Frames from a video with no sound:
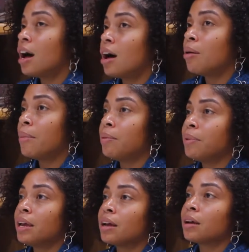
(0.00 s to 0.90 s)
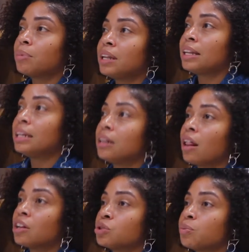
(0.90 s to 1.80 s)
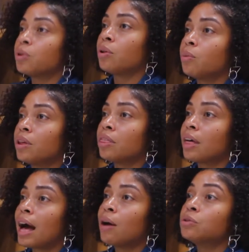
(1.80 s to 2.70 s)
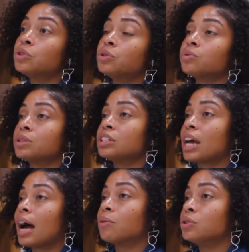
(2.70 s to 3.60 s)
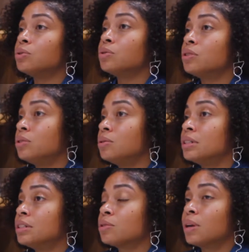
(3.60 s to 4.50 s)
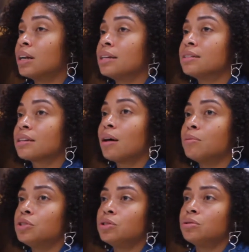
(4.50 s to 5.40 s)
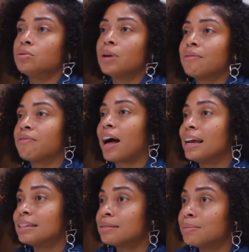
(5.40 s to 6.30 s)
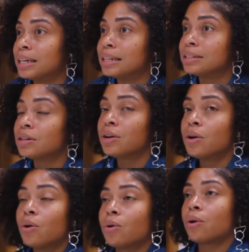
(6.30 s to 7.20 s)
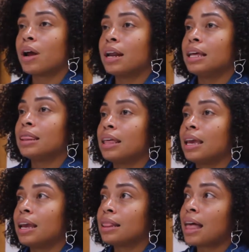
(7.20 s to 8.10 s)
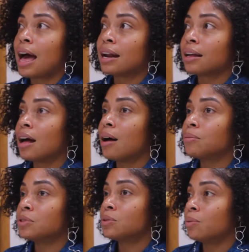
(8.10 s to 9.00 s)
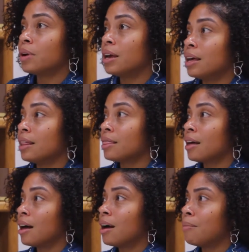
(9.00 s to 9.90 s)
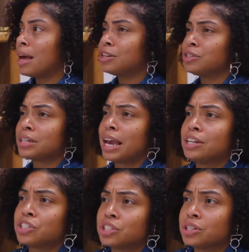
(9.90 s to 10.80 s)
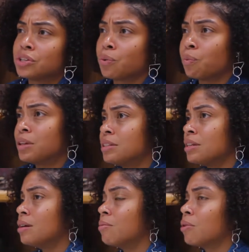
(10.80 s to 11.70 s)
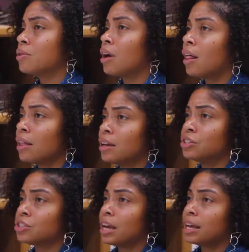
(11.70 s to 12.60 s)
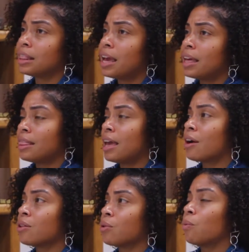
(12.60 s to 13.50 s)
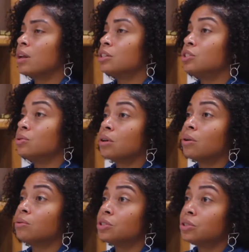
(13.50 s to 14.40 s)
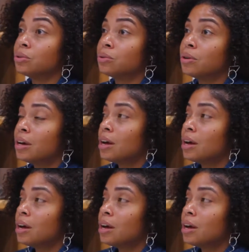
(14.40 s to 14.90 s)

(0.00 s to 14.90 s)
and being completely knowledgeable with how to reach out to students when it does come to advisement or anything that comes with education or wisdom or knowledge. Like they are the ones to go to.